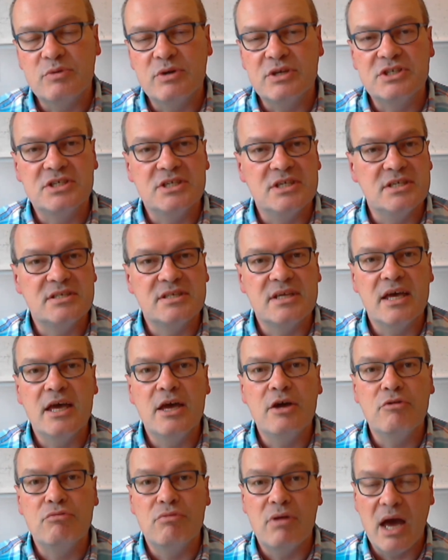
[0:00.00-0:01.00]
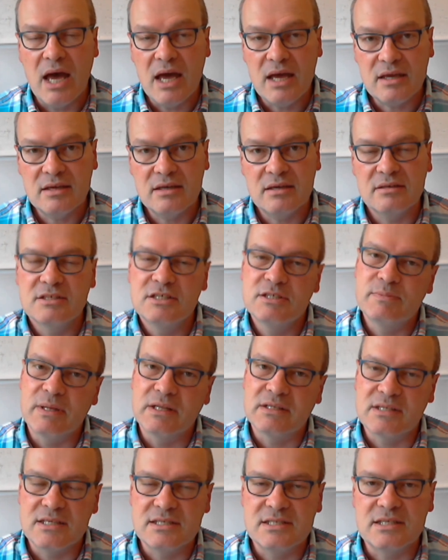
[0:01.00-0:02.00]
which is Iraq,
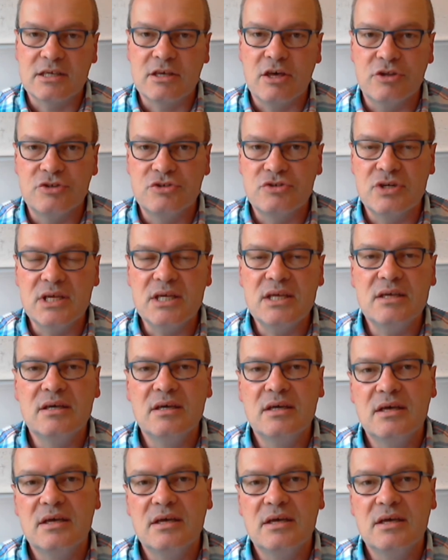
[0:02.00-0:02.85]
spelt as the country,